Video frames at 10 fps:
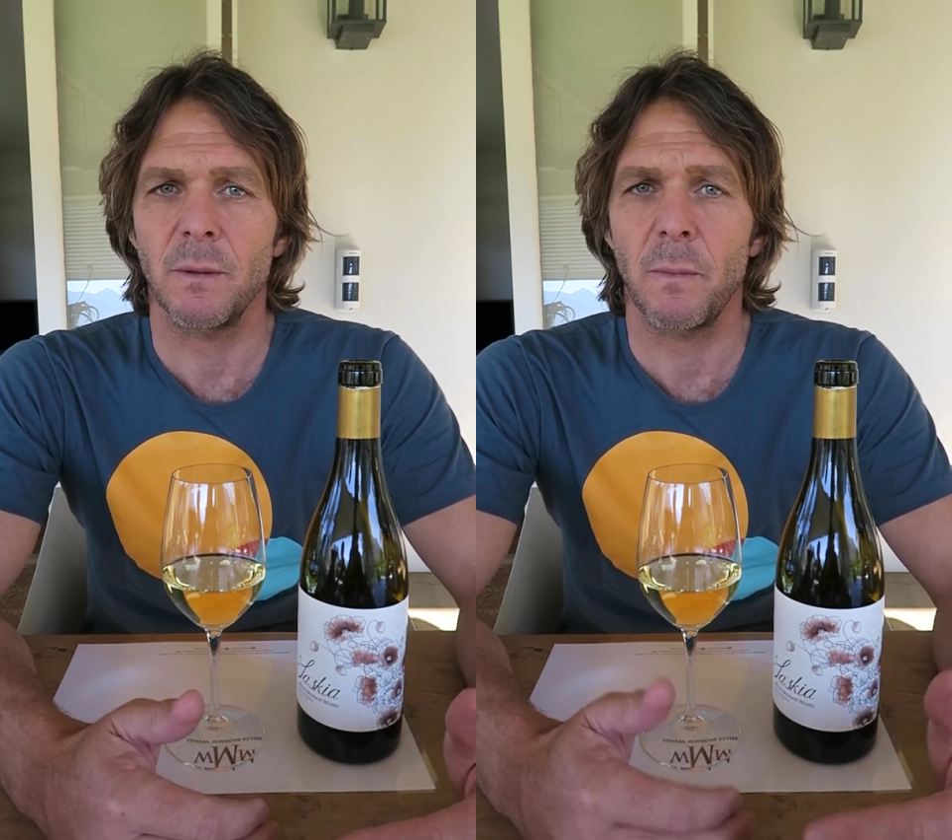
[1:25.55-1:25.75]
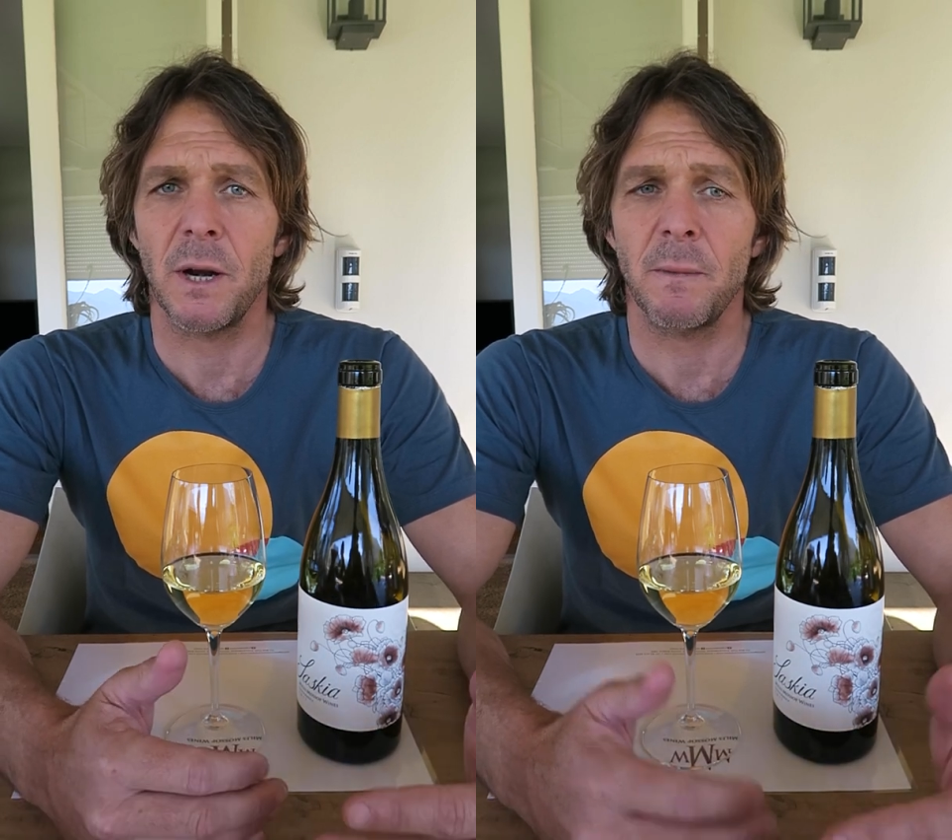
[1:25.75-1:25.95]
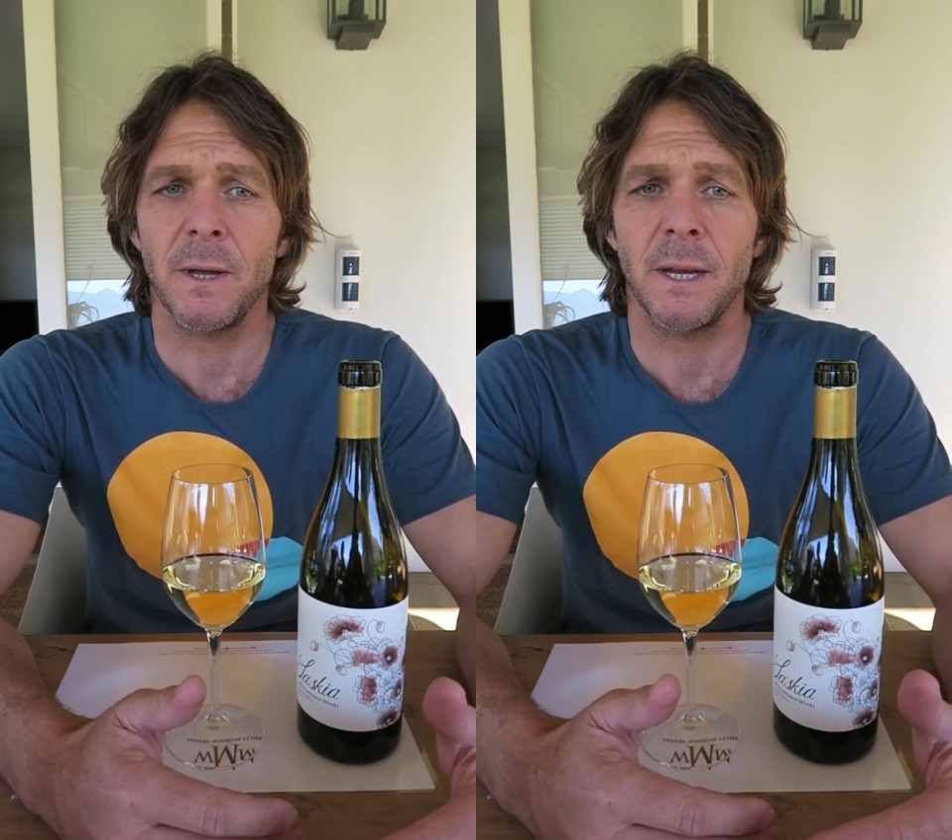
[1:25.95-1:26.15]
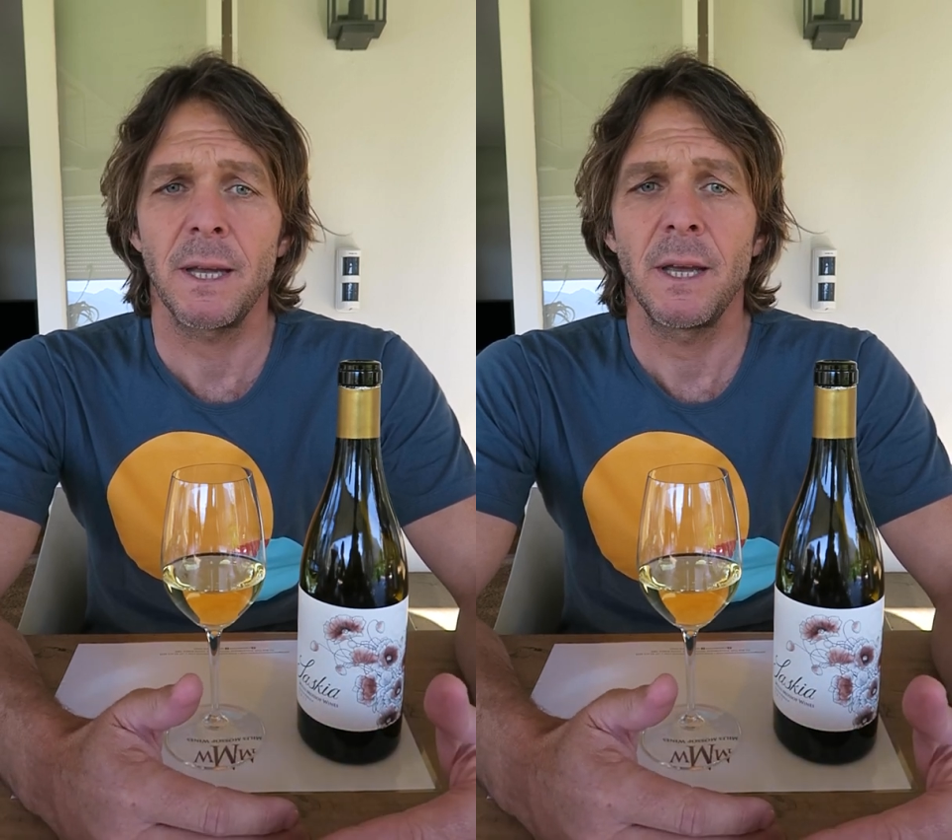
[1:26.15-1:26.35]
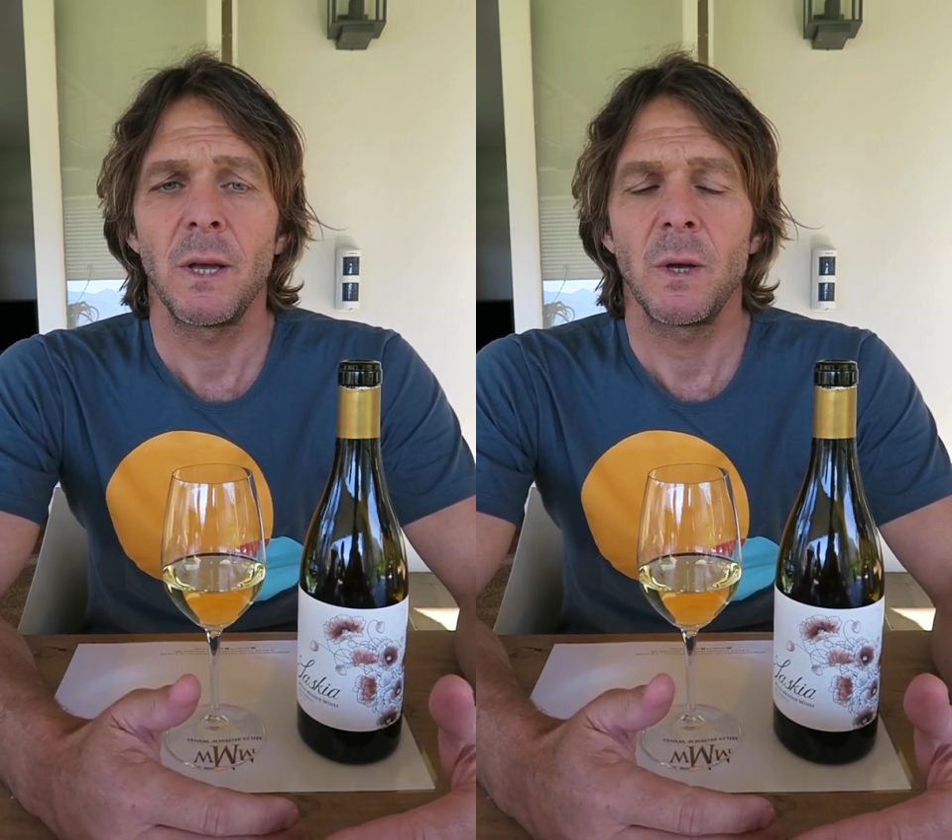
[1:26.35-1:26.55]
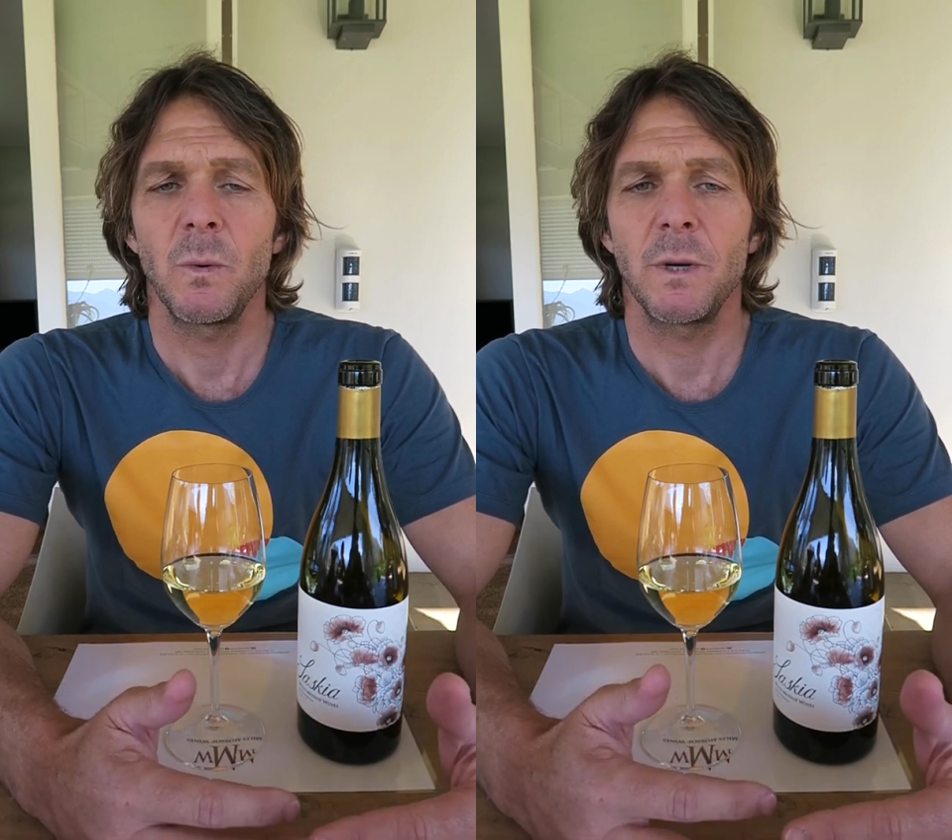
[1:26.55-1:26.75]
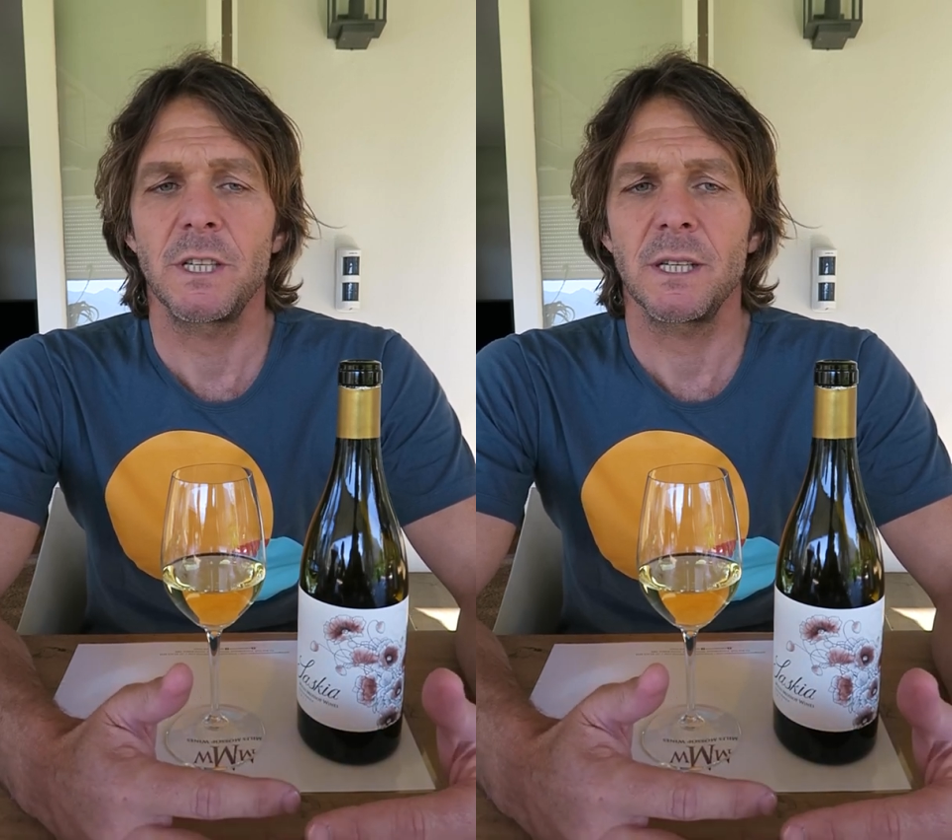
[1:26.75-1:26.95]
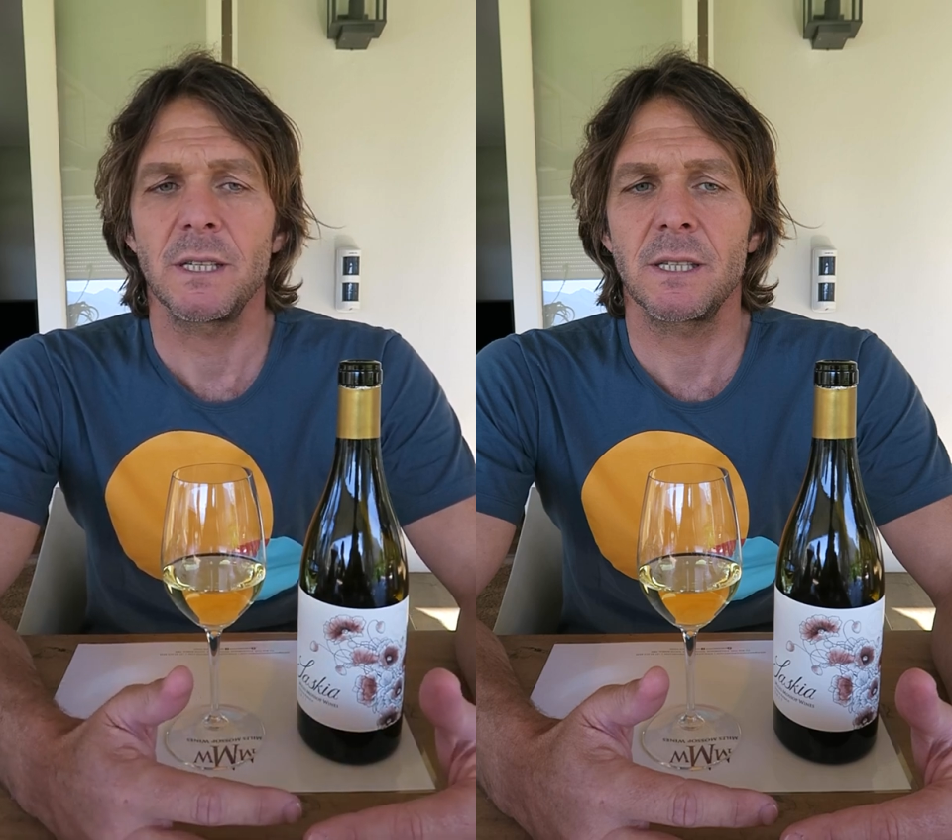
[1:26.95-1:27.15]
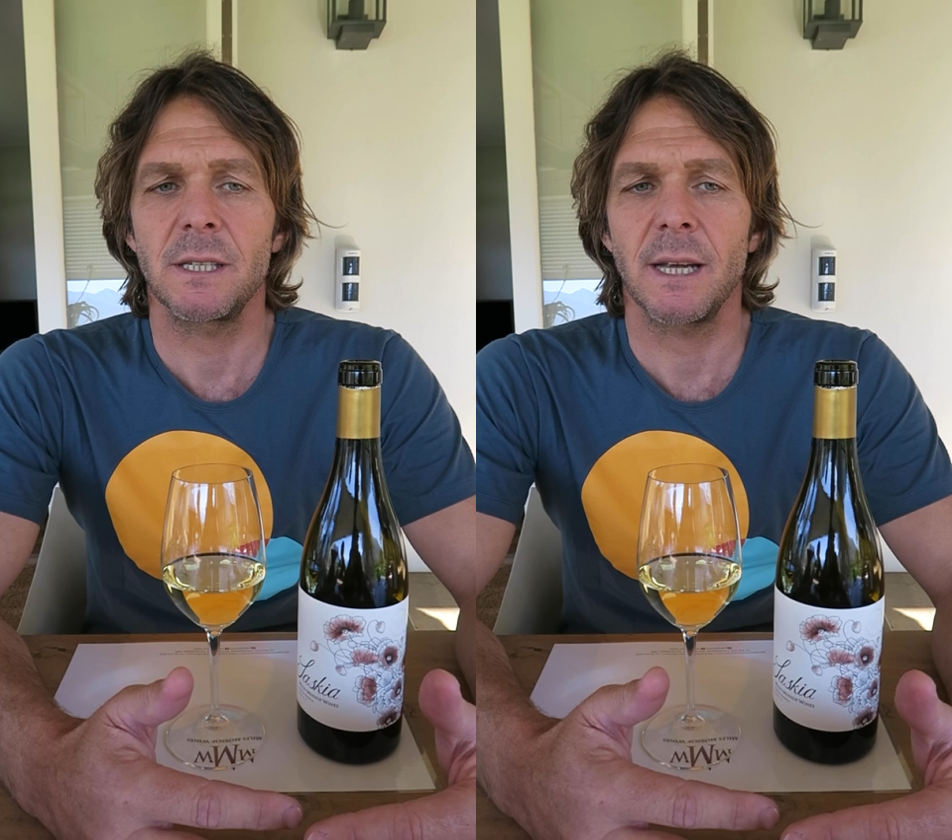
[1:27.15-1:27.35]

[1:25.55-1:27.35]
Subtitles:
Paardeberg, which is